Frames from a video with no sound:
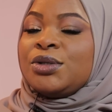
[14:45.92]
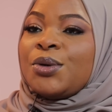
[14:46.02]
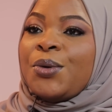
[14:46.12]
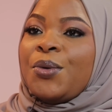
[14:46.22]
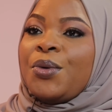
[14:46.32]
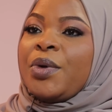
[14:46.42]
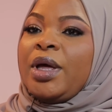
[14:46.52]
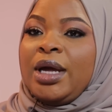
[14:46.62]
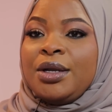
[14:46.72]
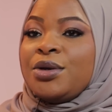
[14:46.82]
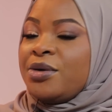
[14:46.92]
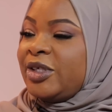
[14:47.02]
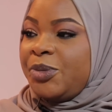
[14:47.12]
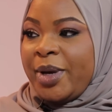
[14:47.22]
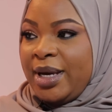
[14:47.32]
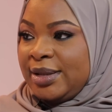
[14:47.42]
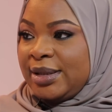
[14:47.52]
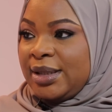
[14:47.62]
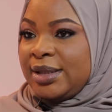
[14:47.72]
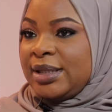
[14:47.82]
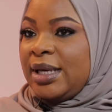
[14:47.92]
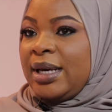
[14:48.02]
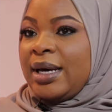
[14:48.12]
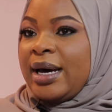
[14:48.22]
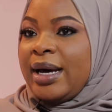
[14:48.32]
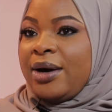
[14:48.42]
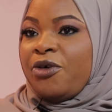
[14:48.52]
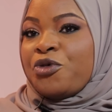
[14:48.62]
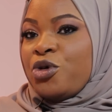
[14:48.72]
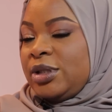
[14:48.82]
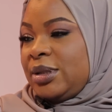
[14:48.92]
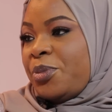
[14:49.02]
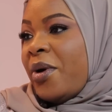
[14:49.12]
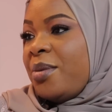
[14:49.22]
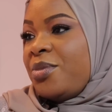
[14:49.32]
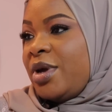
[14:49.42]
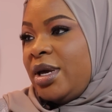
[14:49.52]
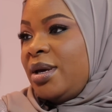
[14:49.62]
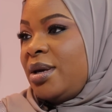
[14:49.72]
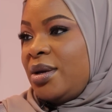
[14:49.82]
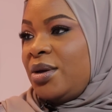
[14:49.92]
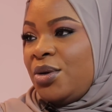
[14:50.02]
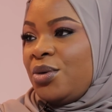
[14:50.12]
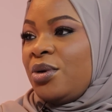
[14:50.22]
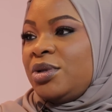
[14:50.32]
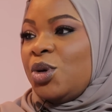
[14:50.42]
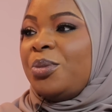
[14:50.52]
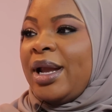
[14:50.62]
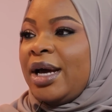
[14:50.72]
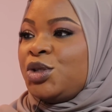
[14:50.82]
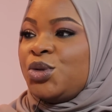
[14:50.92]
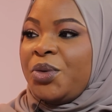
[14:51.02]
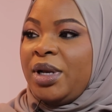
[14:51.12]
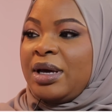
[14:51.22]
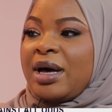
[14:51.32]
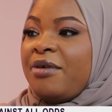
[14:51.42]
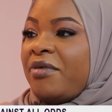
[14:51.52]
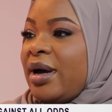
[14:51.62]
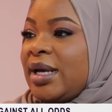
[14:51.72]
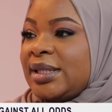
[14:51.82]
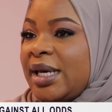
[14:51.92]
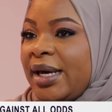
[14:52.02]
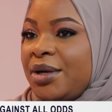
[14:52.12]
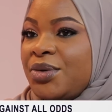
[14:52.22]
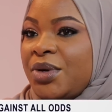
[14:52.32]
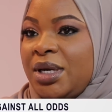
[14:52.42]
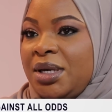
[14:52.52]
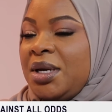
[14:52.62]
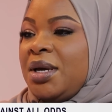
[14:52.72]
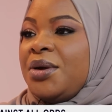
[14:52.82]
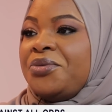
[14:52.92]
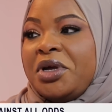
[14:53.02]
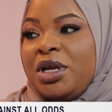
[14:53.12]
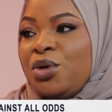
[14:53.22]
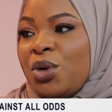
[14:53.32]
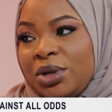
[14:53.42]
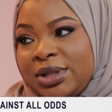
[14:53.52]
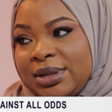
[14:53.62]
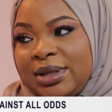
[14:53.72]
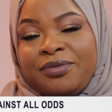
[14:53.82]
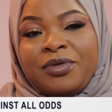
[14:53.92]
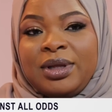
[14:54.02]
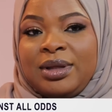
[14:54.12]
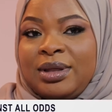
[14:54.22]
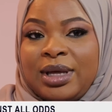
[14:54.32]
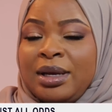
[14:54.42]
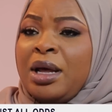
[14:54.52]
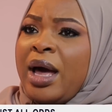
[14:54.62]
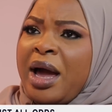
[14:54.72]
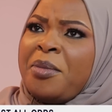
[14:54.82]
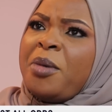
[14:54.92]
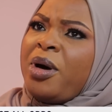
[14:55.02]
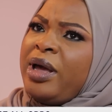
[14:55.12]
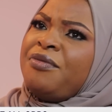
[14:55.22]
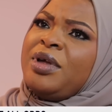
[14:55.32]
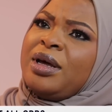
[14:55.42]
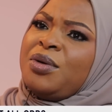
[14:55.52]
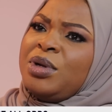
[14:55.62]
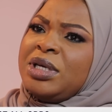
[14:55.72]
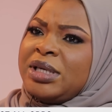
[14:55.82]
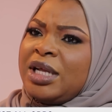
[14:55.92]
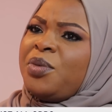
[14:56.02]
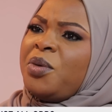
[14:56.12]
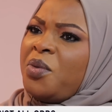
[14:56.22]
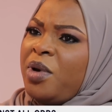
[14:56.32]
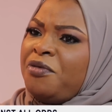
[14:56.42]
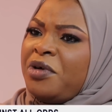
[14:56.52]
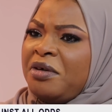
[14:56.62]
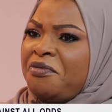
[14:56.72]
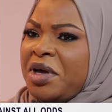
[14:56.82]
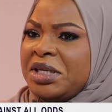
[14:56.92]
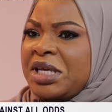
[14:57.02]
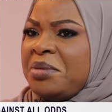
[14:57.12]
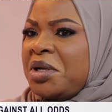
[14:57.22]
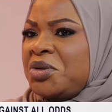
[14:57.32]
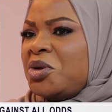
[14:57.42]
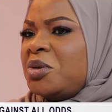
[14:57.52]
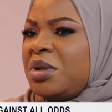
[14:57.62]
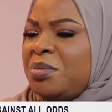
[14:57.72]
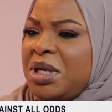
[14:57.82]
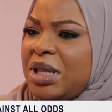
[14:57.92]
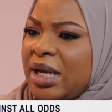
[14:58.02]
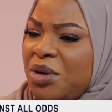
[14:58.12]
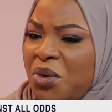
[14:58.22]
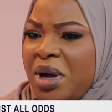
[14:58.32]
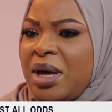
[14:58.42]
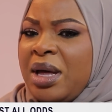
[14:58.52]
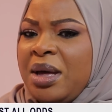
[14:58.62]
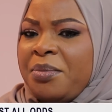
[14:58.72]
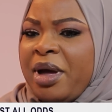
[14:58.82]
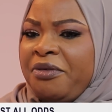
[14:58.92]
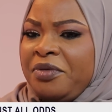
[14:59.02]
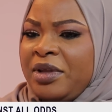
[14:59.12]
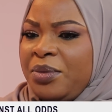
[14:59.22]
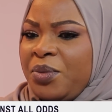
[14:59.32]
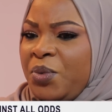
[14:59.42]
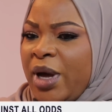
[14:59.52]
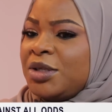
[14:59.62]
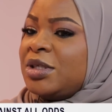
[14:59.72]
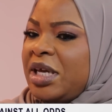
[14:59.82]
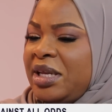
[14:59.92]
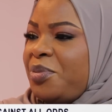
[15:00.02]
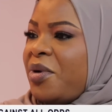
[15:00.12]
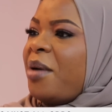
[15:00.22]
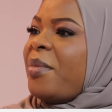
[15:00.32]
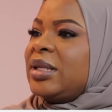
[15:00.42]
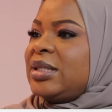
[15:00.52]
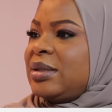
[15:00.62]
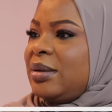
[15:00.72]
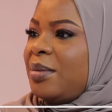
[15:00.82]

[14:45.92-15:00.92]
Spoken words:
So in those spaces, of course, primary, you're not obliged to really cover. Secondary, really not even then. I remember even at Holy Child, when we went for the first time, they told me that, we had to take the prayer mats